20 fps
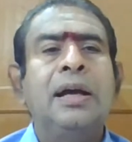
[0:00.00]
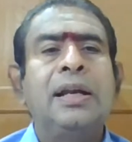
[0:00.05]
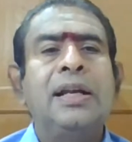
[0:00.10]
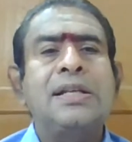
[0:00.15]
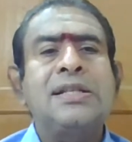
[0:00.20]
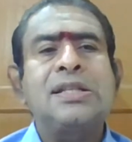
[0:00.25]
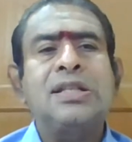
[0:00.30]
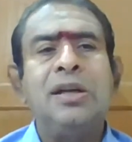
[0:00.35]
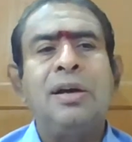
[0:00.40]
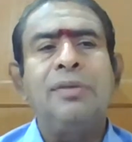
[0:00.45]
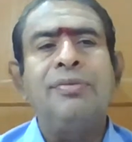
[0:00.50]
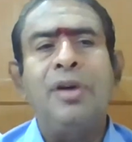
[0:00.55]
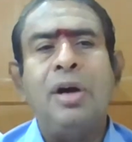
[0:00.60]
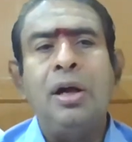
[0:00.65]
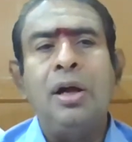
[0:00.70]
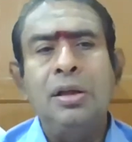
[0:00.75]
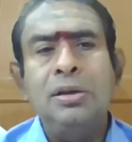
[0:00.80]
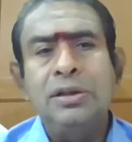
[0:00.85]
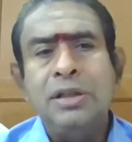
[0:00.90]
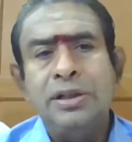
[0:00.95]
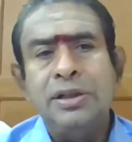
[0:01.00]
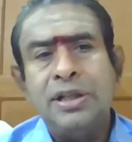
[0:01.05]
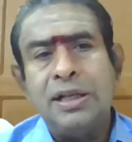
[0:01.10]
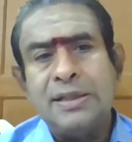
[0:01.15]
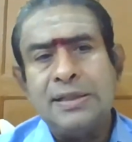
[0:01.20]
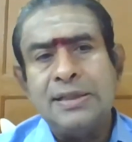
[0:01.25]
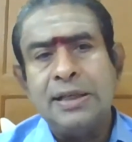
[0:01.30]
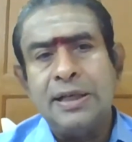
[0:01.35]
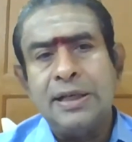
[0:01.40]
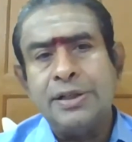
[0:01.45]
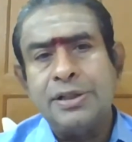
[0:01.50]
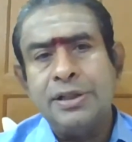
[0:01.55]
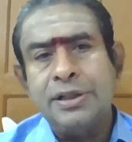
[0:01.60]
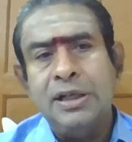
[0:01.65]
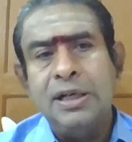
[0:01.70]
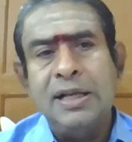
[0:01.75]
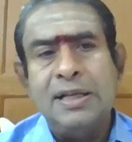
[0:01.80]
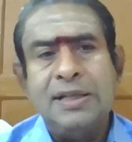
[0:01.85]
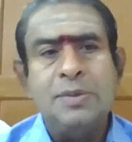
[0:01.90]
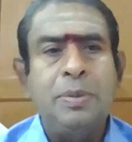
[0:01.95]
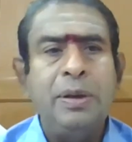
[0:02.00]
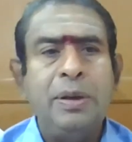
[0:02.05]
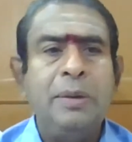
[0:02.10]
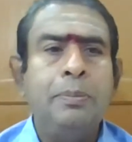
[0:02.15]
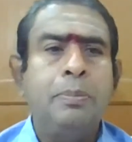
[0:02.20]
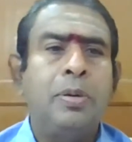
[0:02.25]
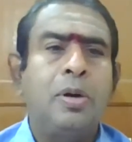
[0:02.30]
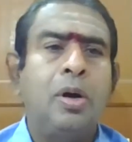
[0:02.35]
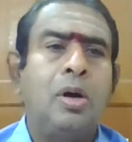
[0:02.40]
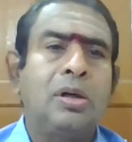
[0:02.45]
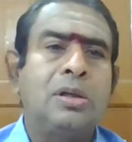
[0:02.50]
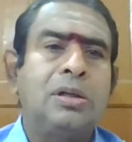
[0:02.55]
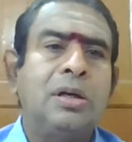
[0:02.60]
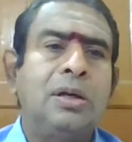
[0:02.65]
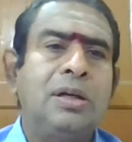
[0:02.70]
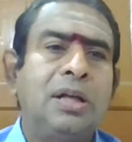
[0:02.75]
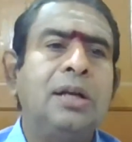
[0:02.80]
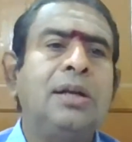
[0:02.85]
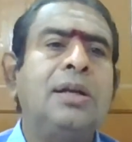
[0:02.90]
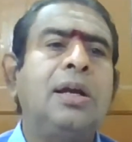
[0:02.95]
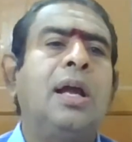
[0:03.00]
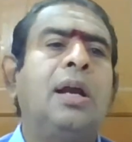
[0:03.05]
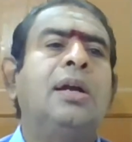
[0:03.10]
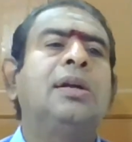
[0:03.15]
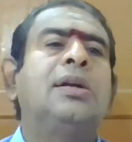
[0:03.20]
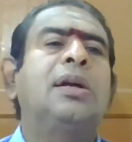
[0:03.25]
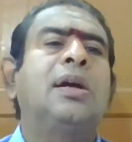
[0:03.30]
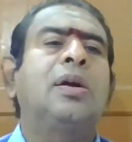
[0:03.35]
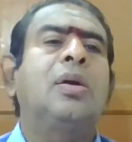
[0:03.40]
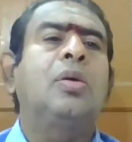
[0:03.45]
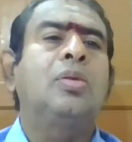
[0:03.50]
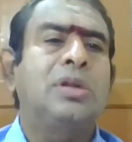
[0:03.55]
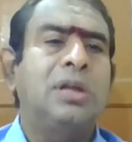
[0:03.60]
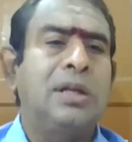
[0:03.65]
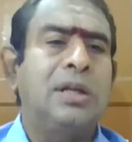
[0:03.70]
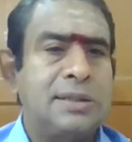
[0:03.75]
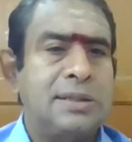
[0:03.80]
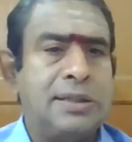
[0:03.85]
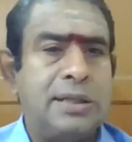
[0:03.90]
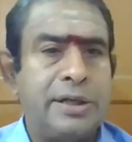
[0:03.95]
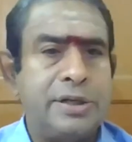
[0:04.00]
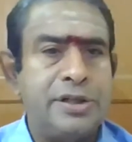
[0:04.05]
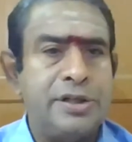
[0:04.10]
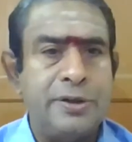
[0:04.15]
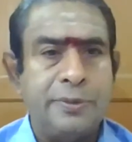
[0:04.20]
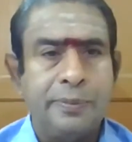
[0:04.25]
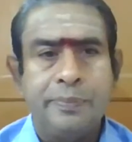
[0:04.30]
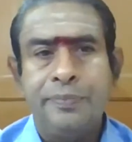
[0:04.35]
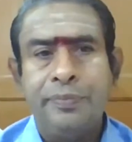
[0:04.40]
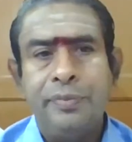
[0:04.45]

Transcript: rest of all the transaction has been brought under current account transaction.